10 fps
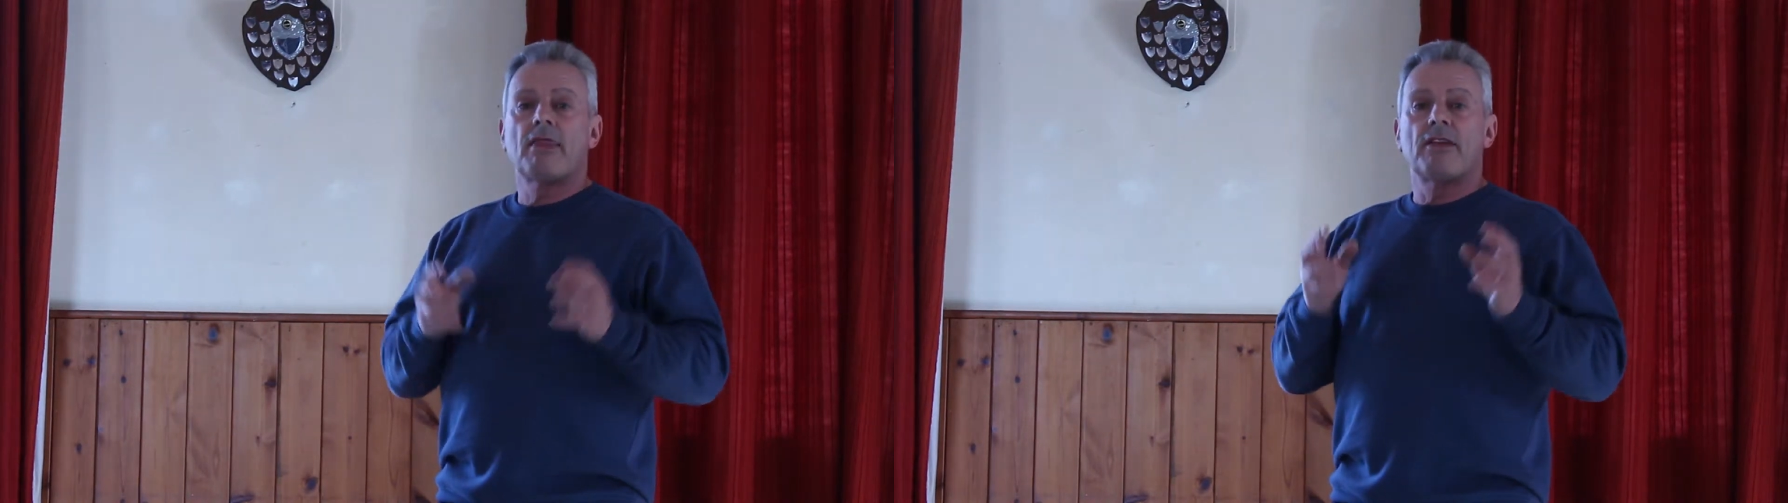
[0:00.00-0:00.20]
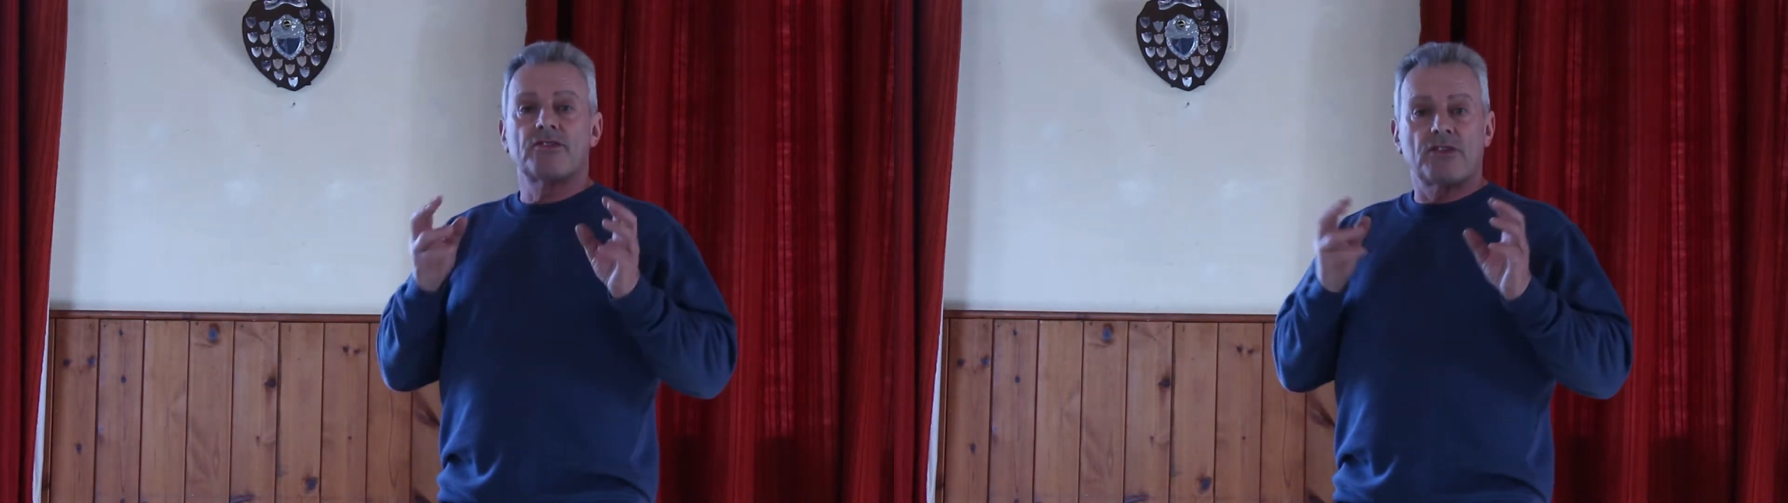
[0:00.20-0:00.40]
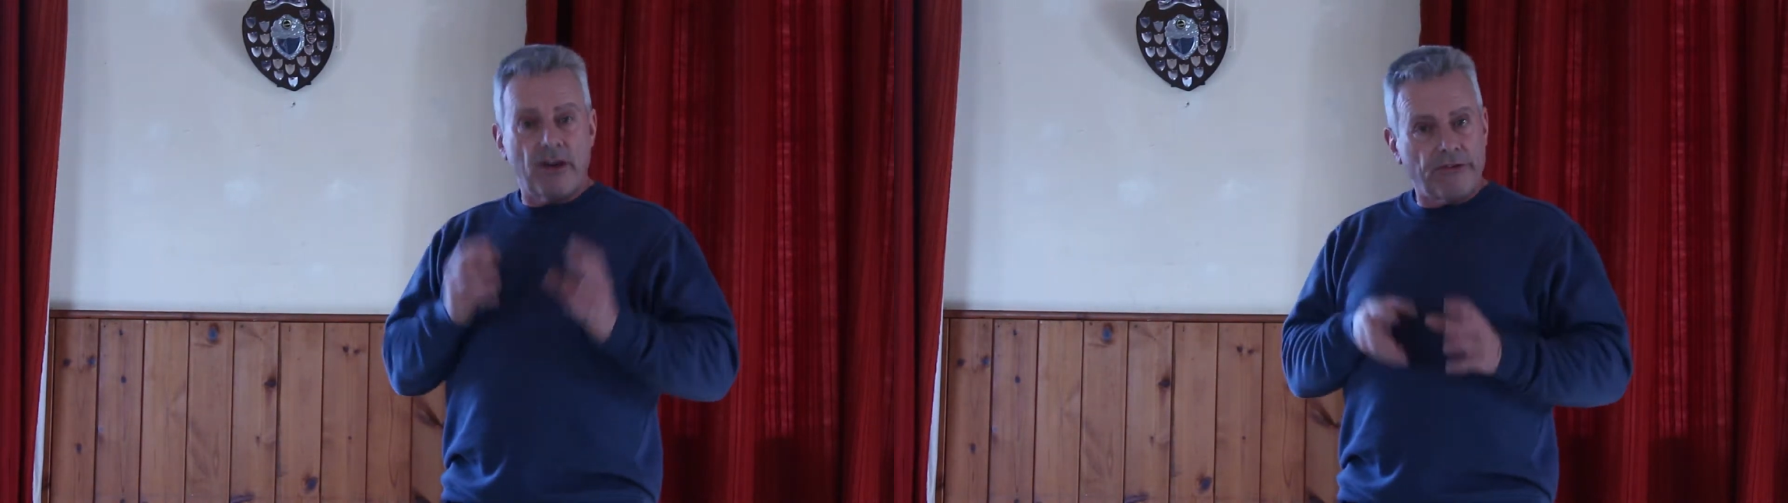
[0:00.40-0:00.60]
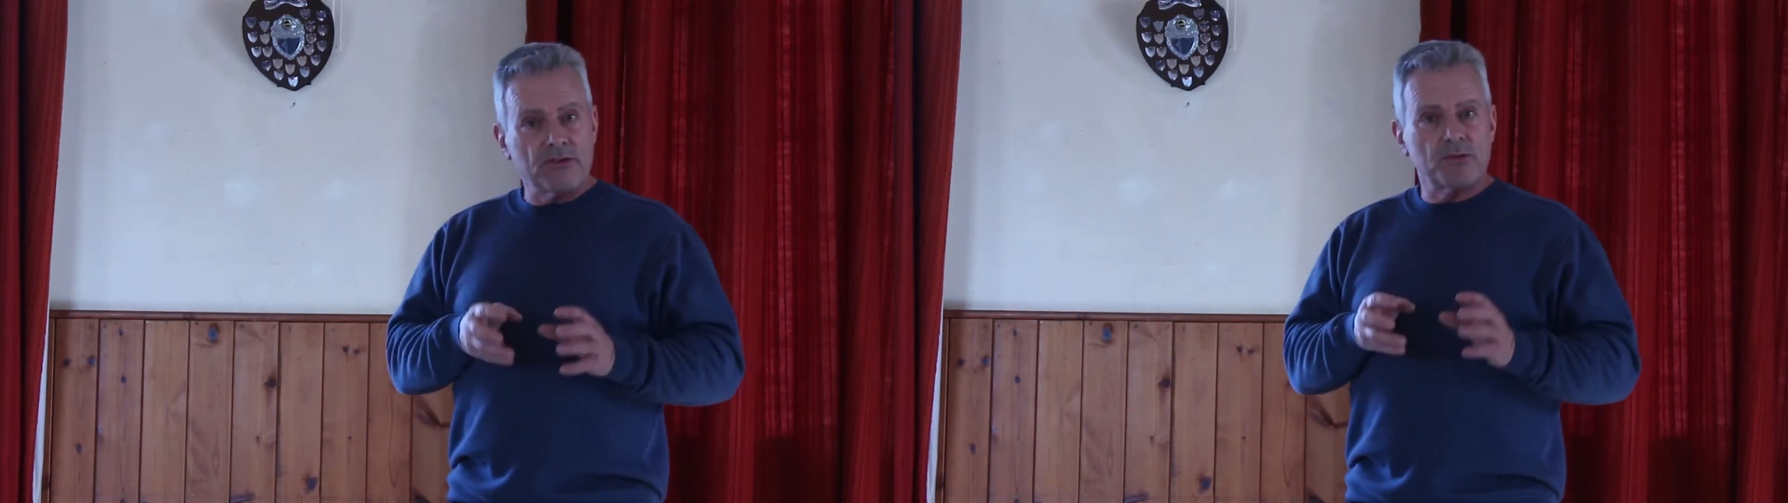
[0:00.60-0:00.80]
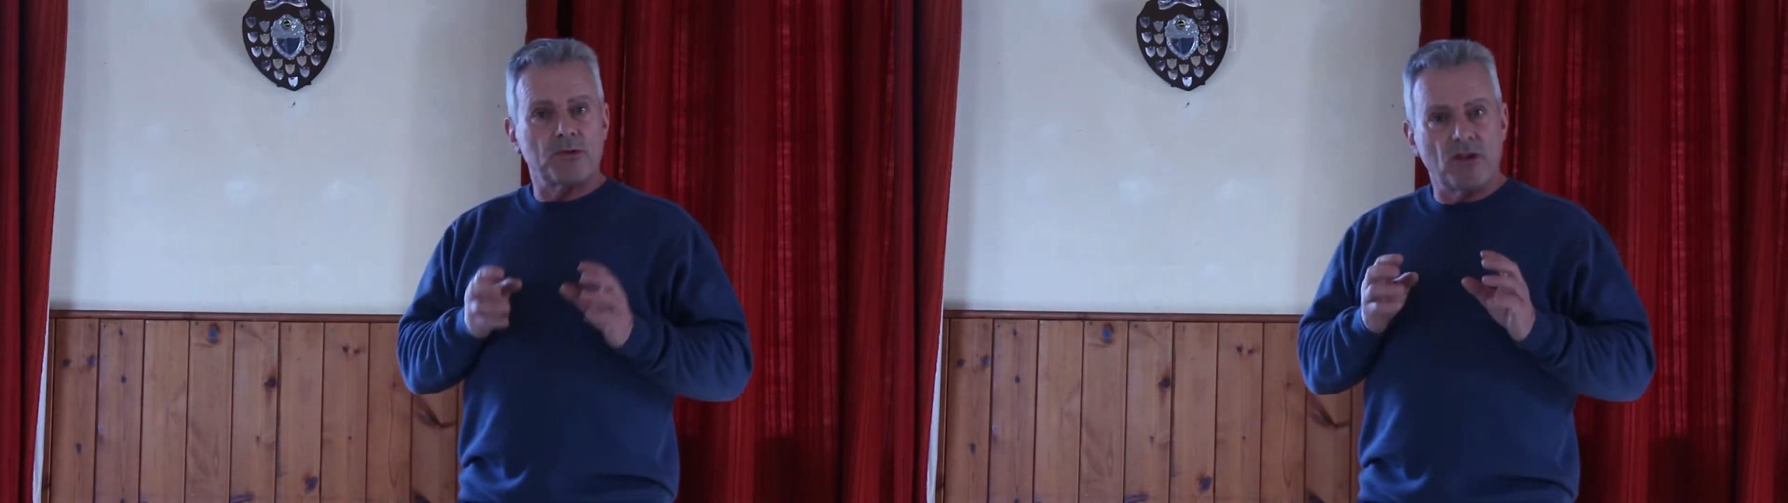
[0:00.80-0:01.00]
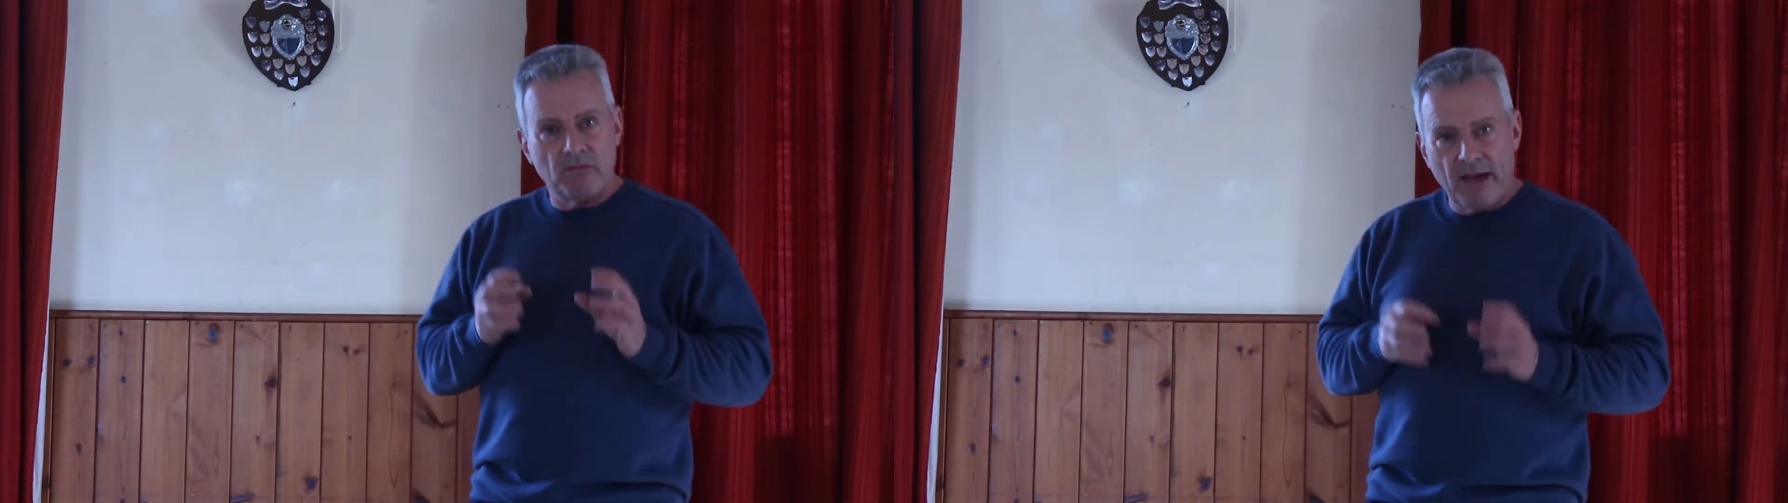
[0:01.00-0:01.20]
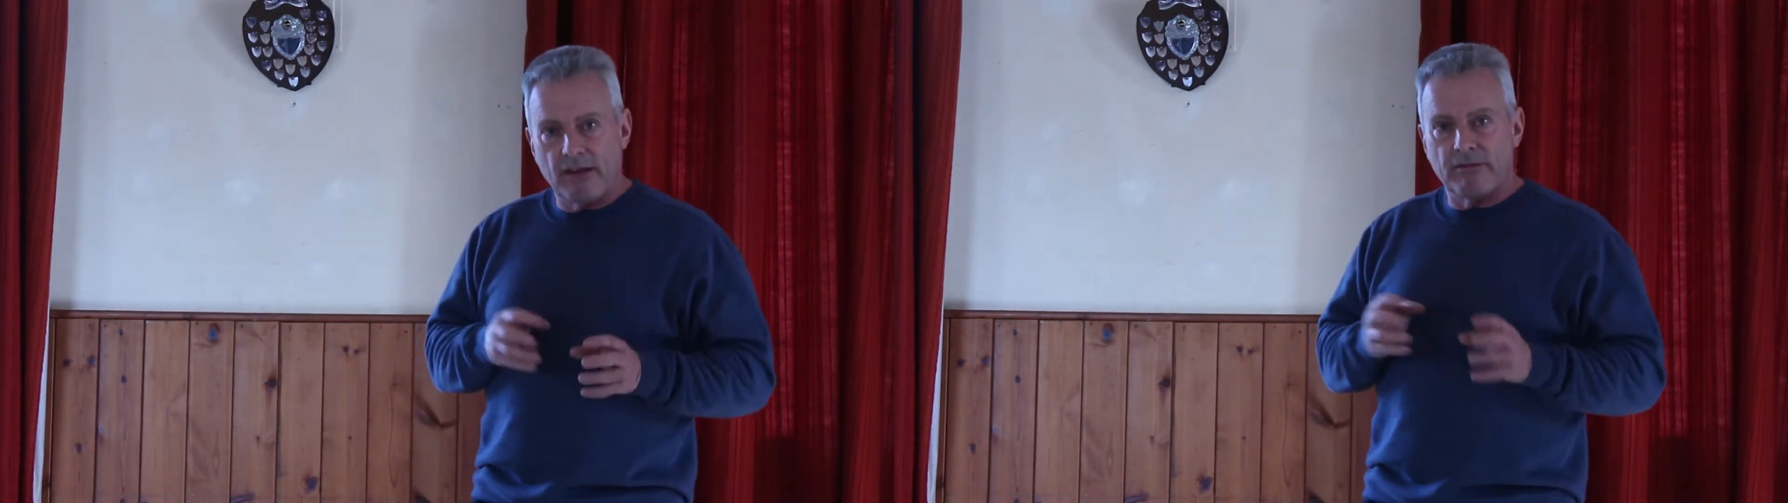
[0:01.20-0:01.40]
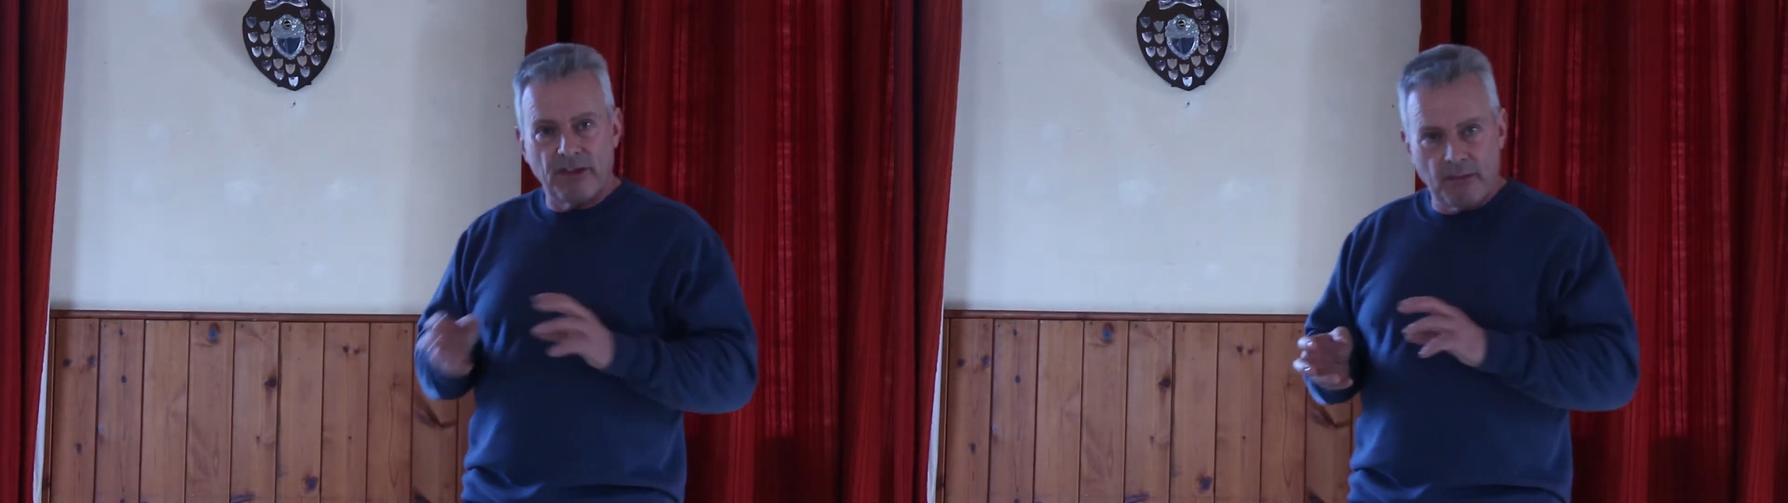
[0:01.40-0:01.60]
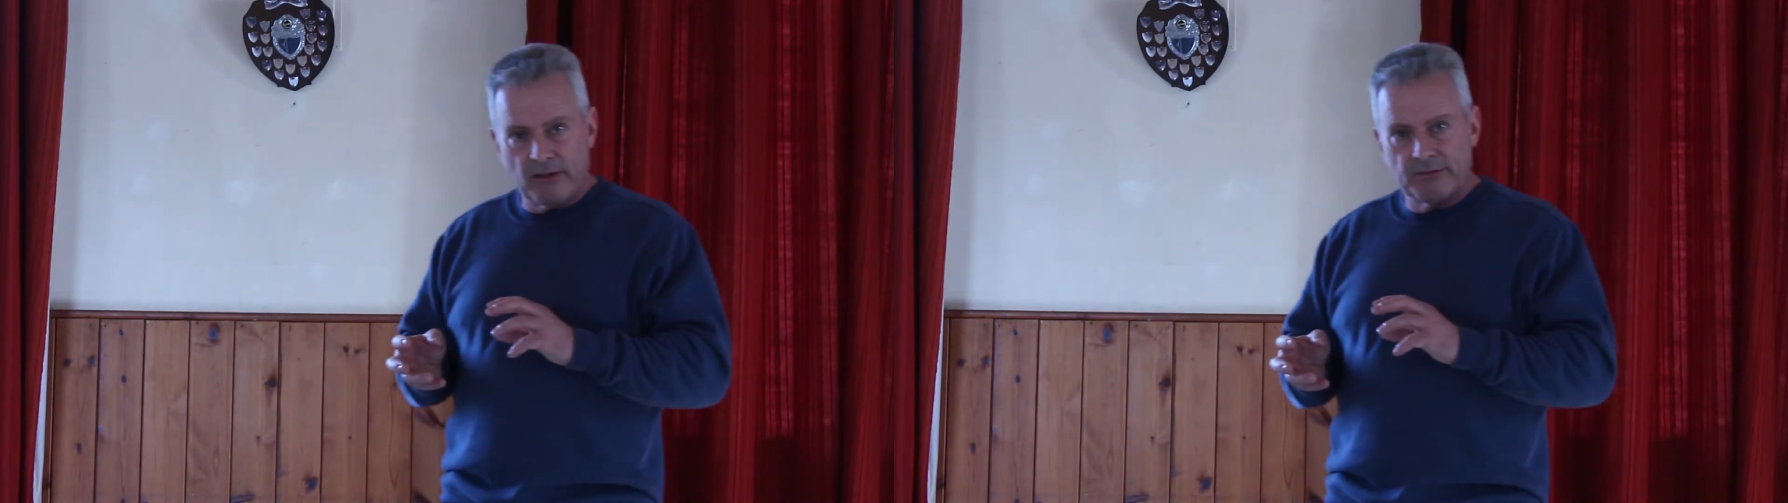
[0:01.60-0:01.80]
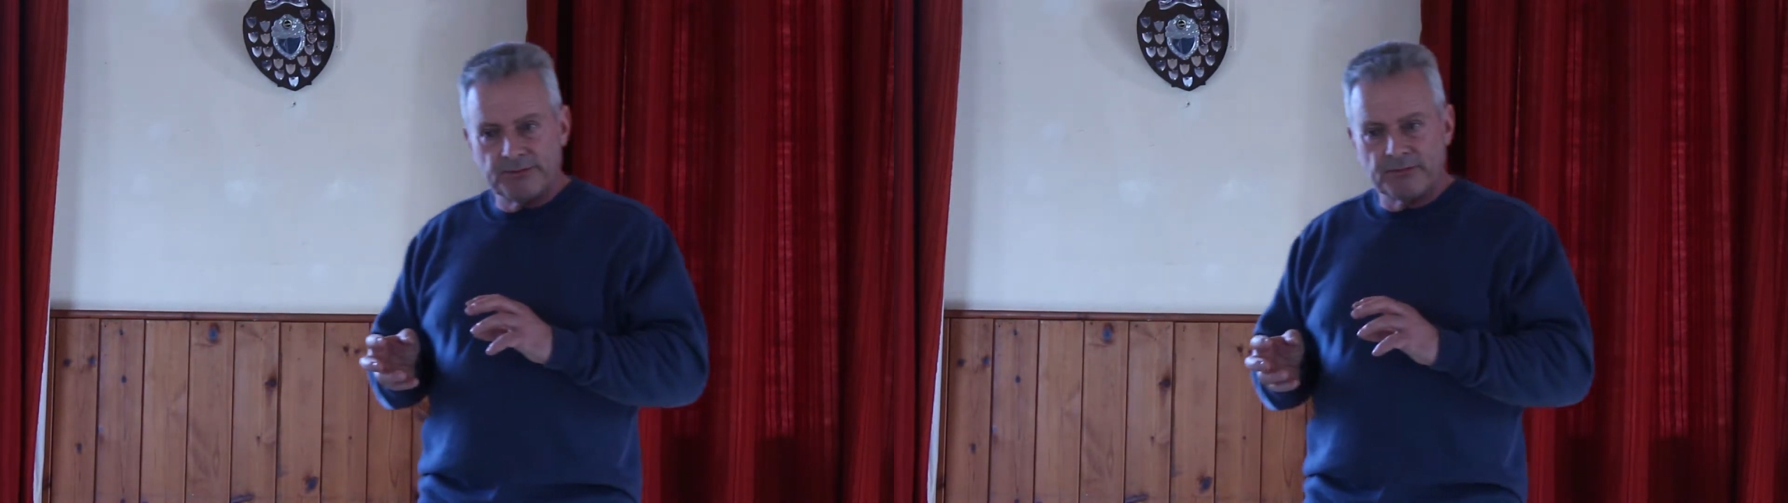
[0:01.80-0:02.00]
There's a difference between male and female,